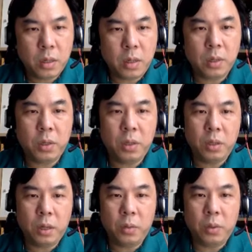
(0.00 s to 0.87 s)

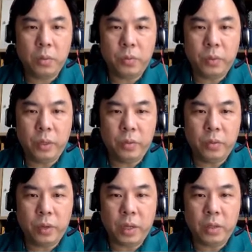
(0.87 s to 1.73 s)
Here I will
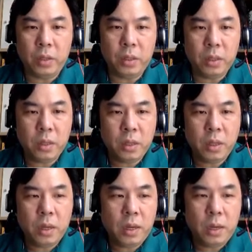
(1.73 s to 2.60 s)
rearrange it
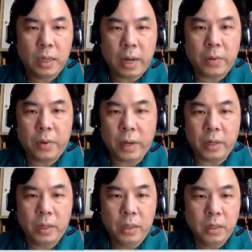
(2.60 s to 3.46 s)

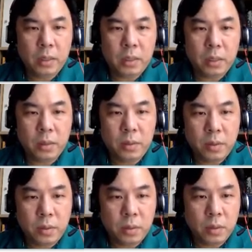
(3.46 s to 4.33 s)
directly. Okay,
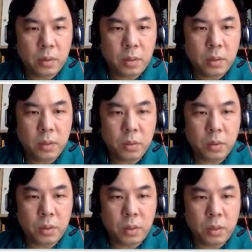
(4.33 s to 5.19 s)
so here you will
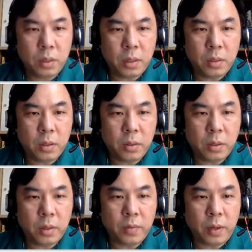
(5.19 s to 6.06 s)
see that I
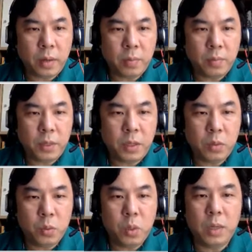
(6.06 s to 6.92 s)
have
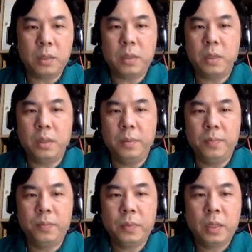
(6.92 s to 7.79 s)
MP1 here,
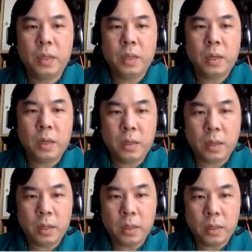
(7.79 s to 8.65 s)
and
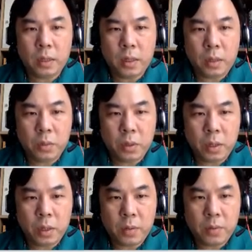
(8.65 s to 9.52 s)
then I will
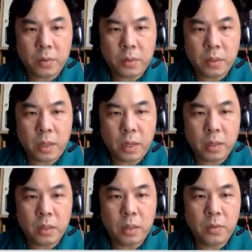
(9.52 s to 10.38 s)
have a
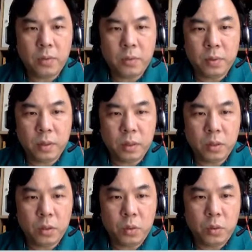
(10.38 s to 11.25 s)
negative
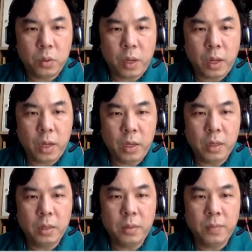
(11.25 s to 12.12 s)
2a
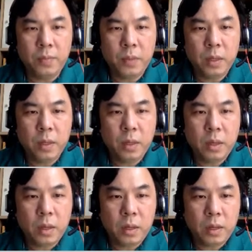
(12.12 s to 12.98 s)
here,
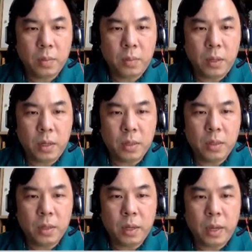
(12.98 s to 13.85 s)
and then
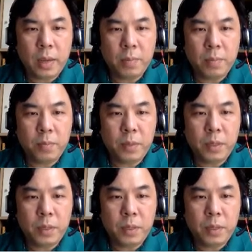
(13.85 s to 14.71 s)
plus
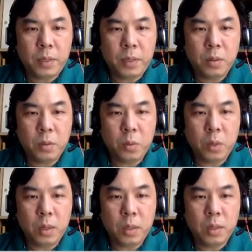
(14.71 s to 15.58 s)

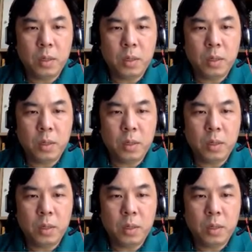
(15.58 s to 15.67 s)
NP1,